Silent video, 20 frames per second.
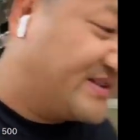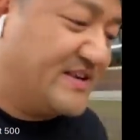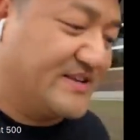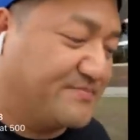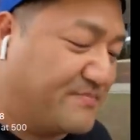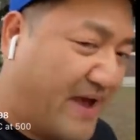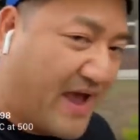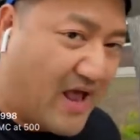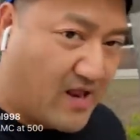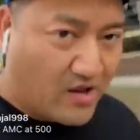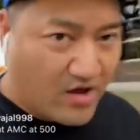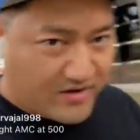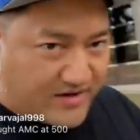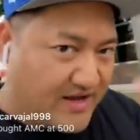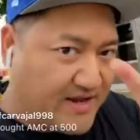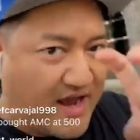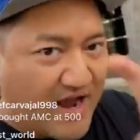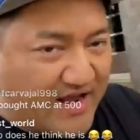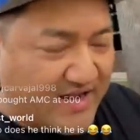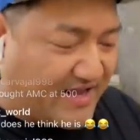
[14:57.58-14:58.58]
businessman
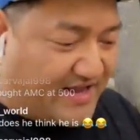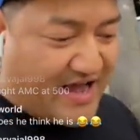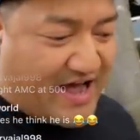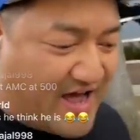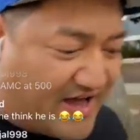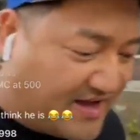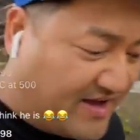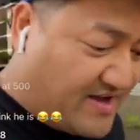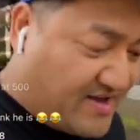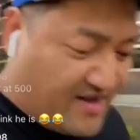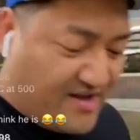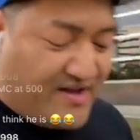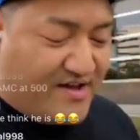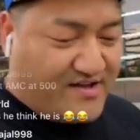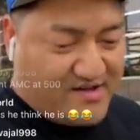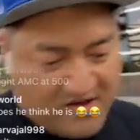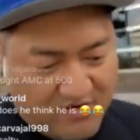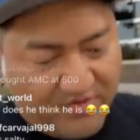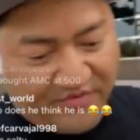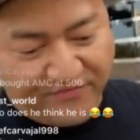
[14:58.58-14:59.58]
looking kind of guy,
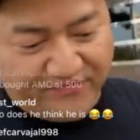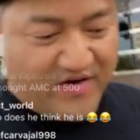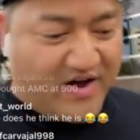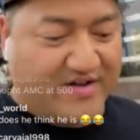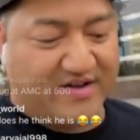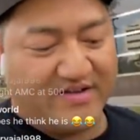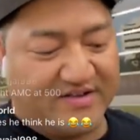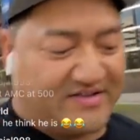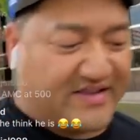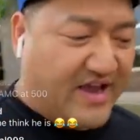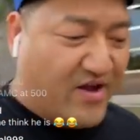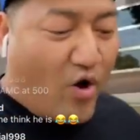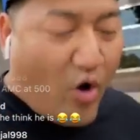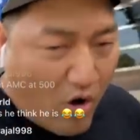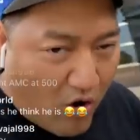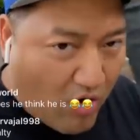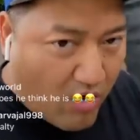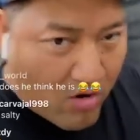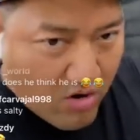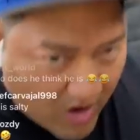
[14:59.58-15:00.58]
he would fucking say,
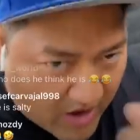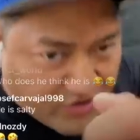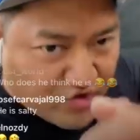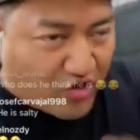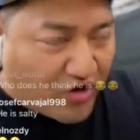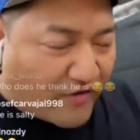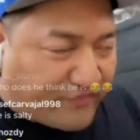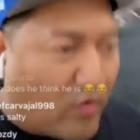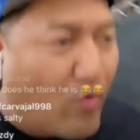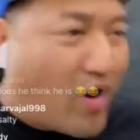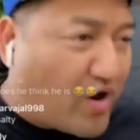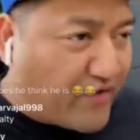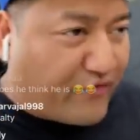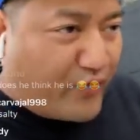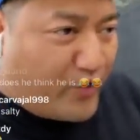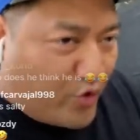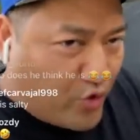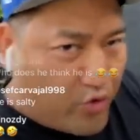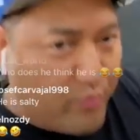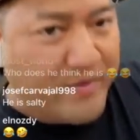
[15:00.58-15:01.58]
Oh, I turned off the
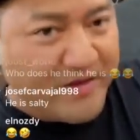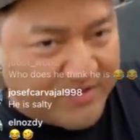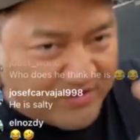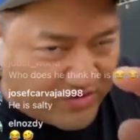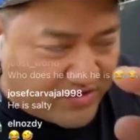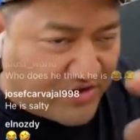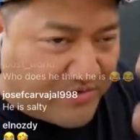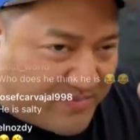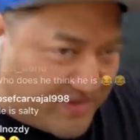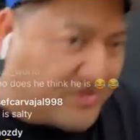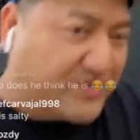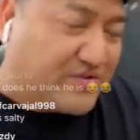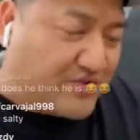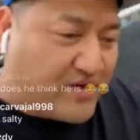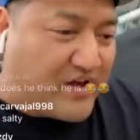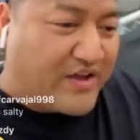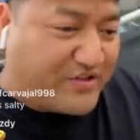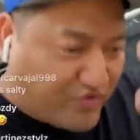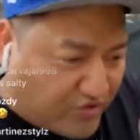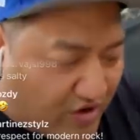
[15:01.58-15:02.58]
water for you, mister,
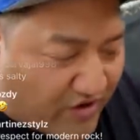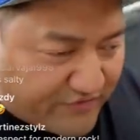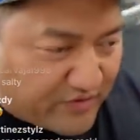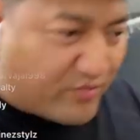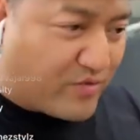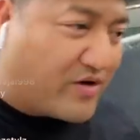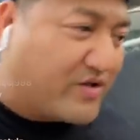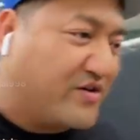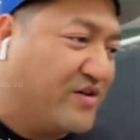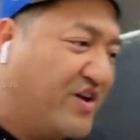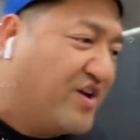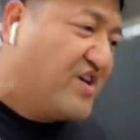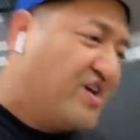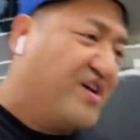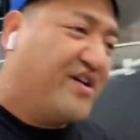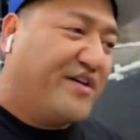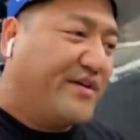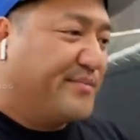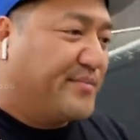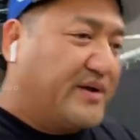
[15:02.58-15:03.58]
mister, I turned off the water.
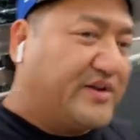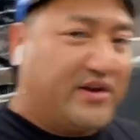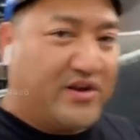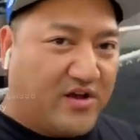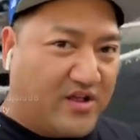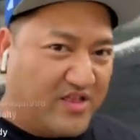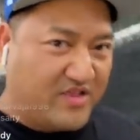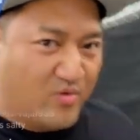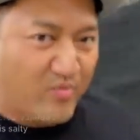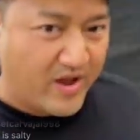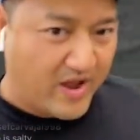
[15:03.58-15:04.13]
But you know